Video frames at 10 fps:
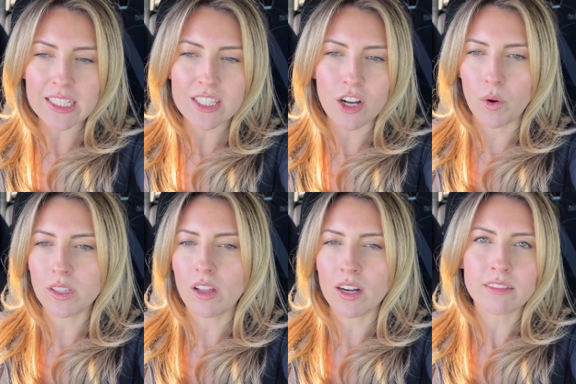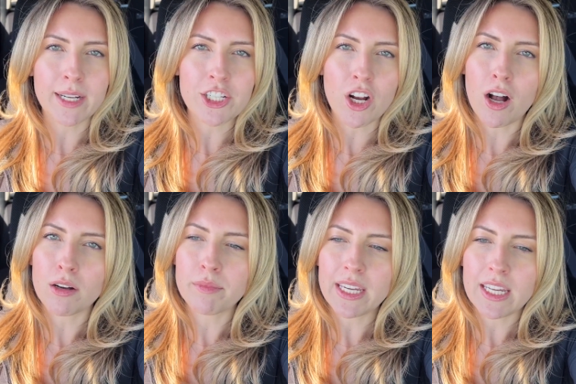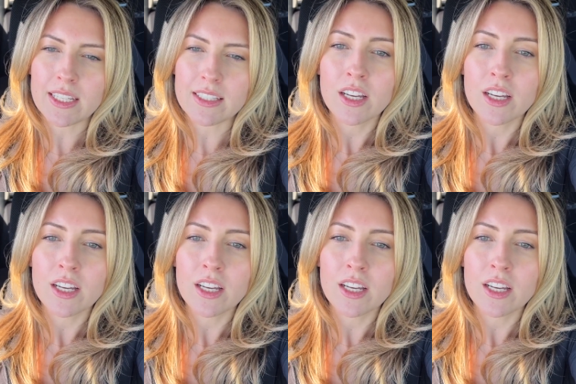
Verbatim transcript: So a lot of my job is